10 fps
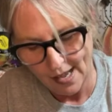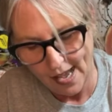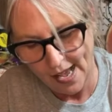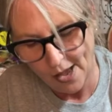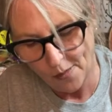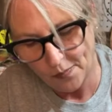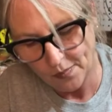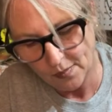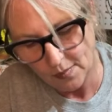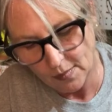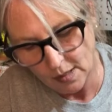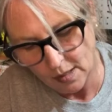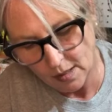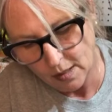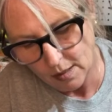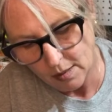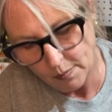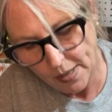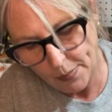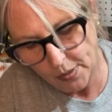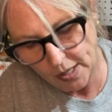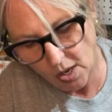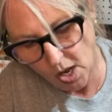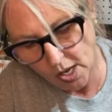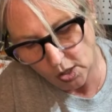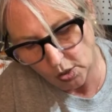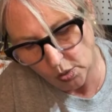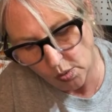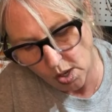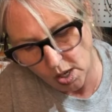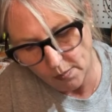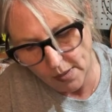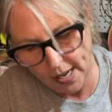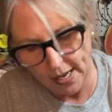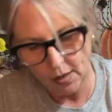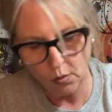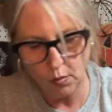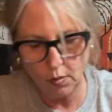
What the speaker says: by putting hot glue on my